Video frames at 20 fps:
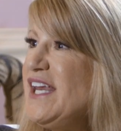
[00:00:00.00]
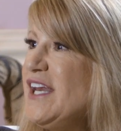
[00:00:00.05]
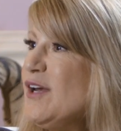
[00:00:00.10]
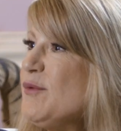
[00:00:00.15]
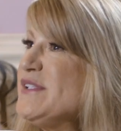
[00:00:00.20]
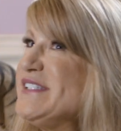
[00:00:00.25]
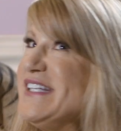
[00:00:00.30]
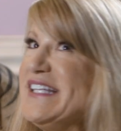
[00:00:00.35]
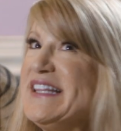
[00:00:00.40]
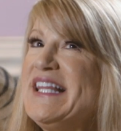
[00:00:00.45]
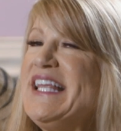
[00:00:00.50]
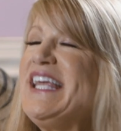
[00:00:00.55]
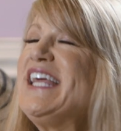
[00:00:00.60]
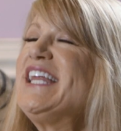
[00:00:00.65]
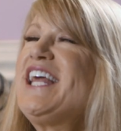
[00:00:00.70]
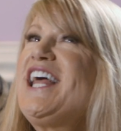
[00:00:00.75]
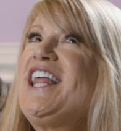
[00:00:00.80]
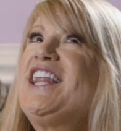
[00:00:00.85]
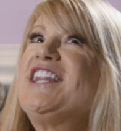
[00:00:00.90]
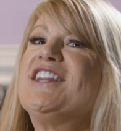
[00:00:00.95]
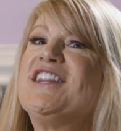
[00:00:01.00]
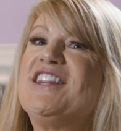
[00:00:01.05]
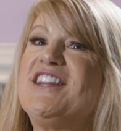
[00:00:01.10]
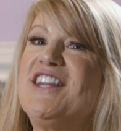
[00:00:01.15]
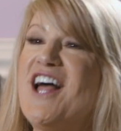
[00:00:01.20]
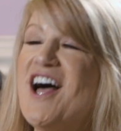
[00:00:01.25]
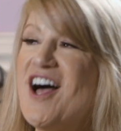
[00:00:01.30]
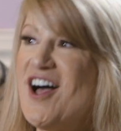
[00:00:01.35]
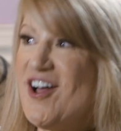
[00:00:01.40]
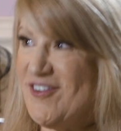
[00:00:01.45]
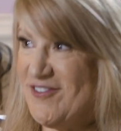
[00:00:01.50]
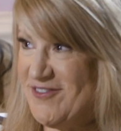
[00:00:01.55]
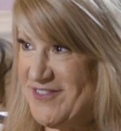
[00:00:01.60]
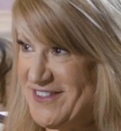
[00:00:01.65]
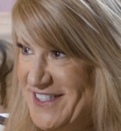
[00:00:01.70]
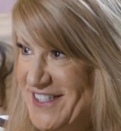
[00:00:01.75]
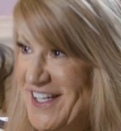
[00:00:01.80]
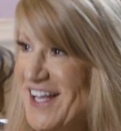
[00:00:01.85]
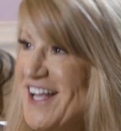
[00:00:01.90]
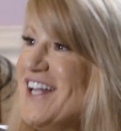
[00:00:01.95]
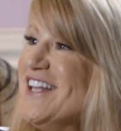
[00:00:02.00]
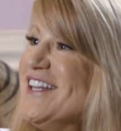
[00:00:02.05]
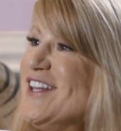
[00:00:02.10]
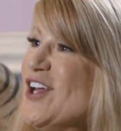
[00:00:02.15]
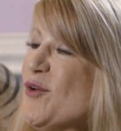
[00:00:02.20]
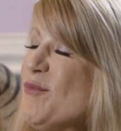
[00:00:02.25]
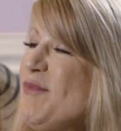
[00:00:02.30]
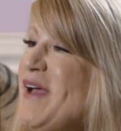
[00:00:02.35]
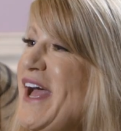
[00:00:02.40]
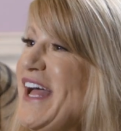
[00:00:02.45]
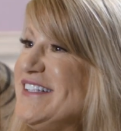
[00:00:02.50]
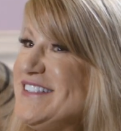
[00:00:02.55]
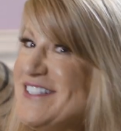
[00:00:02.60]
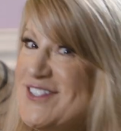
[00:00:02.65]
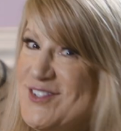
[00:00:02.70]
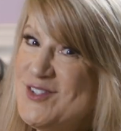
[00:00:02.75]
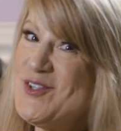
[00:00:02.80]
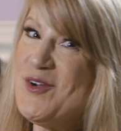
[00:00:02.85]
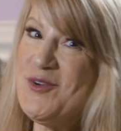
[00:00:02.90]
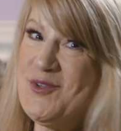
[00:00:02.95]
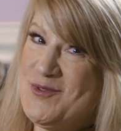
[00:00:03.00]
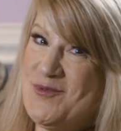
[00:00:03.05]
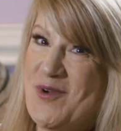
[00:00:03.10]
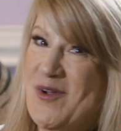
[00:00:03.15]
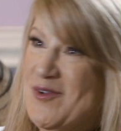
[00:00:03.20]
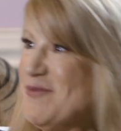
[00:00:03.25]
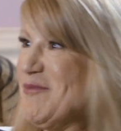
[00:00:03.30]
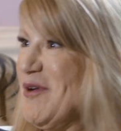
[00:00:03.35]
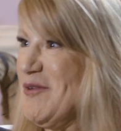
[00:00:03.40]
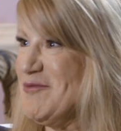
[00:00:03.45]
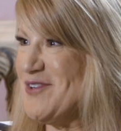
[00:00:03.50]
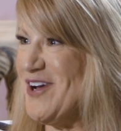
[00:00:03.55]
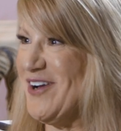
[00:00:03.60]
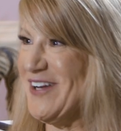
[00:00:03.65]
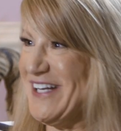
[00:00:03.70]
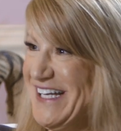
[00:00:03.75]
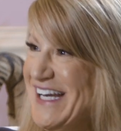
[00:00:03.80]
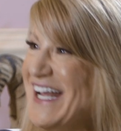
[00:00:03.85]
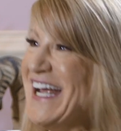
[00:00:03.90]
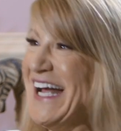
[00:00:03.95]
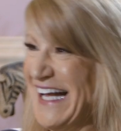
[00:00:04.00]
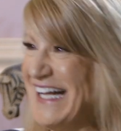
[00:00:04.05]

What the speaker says: animals, Atlanta loves their pets, and so does Welcome Home Doggy,